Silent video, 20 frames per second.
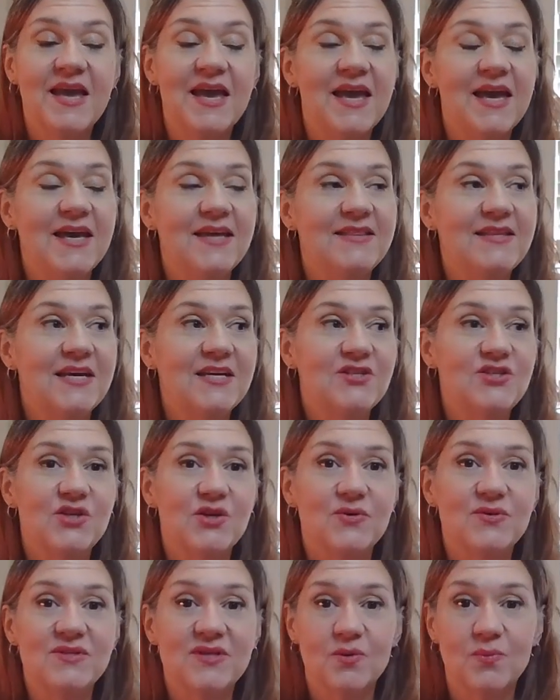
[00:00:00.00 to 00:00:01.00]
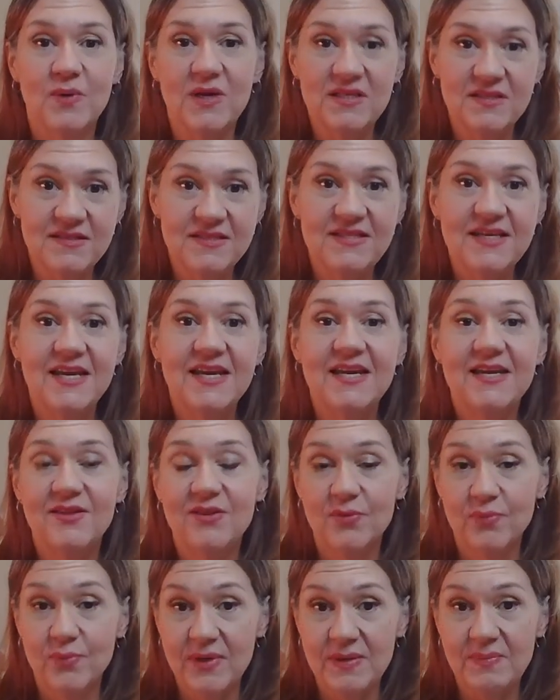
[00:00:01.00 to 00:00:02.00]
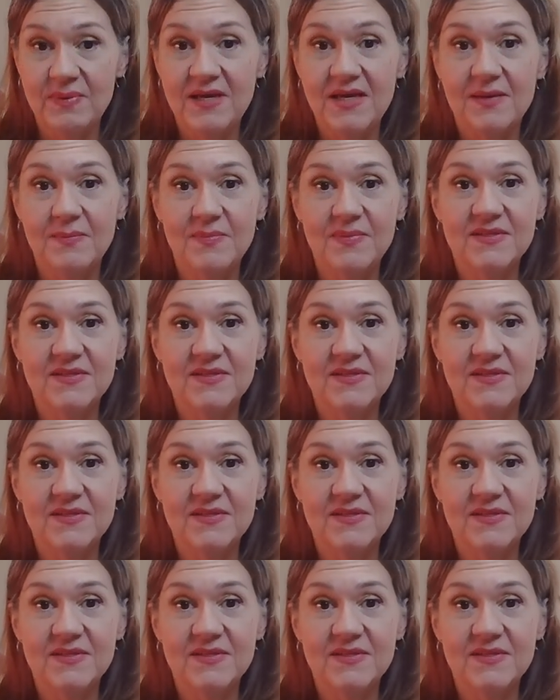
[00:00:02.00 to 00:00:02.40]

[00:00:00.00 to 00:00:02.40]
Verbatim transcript: And that show is on Wednesday, 3 p.m.